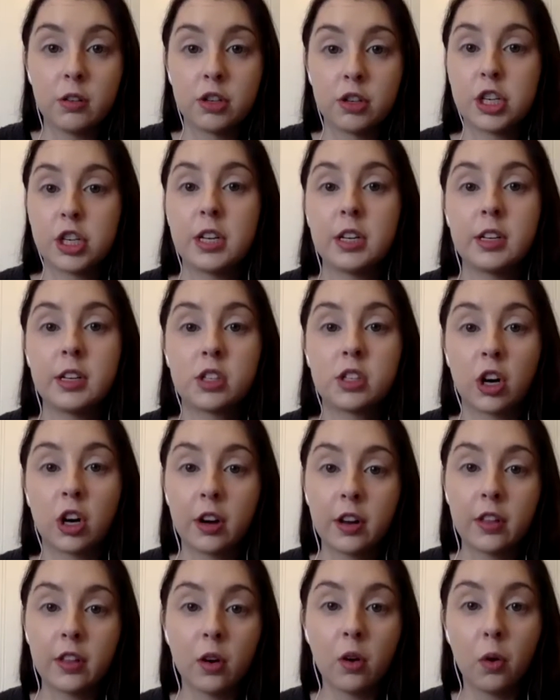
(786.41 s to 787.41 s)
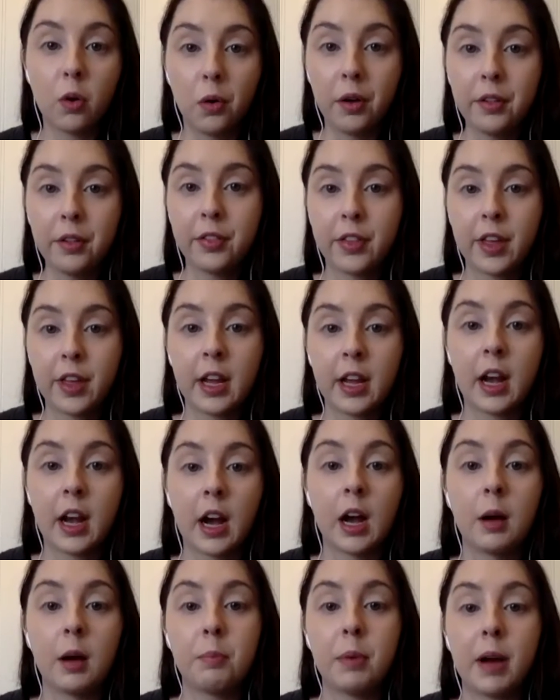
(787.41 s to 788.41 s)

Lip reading: She started the whole thing up